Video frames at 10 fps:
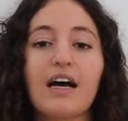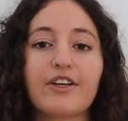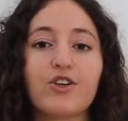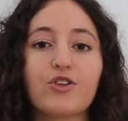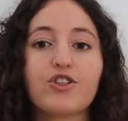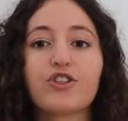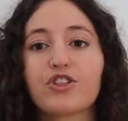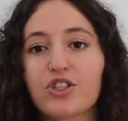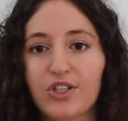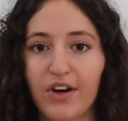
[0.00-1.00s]
you
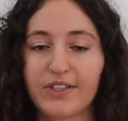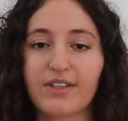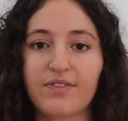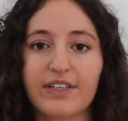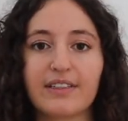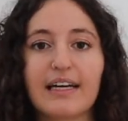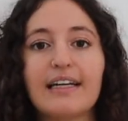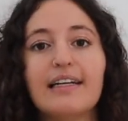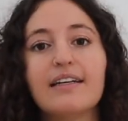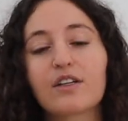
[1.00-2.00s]
should start to feel a
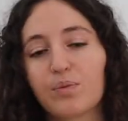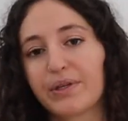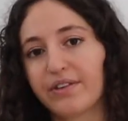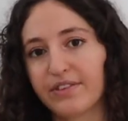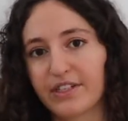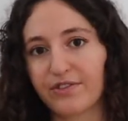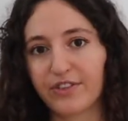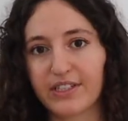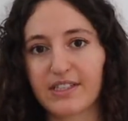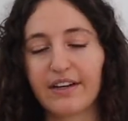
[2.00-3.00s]
little bit of a
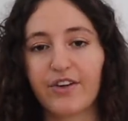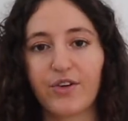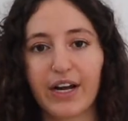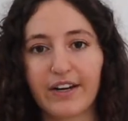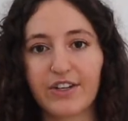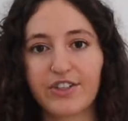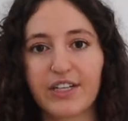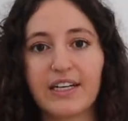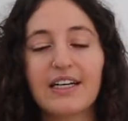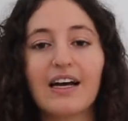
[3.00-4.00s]
difference in your
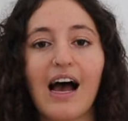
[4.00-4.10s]
energy.